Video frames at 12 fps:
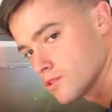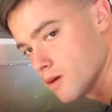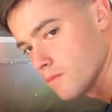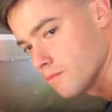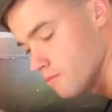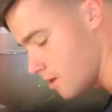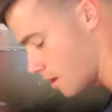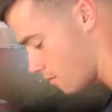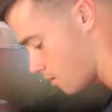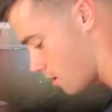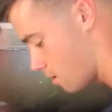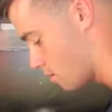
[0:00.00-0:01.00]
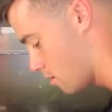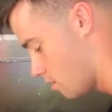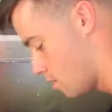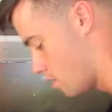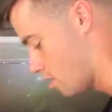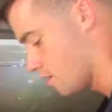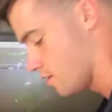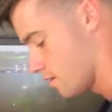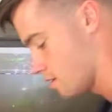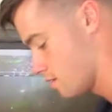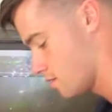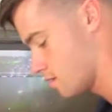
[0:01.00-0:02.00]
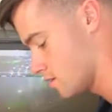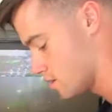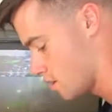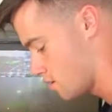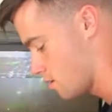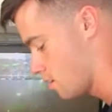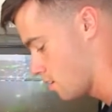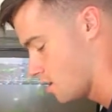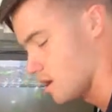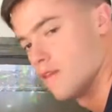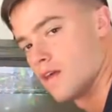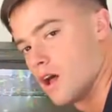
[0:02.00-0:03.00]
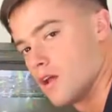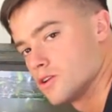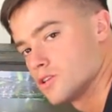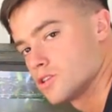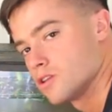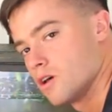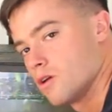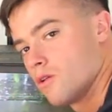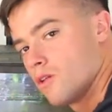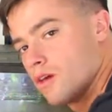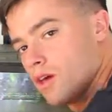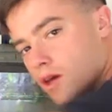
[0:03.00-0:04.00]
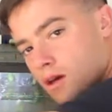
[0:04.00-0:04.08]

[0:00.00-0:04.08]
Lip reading: to bang around, or in the container, and then I'll just slowly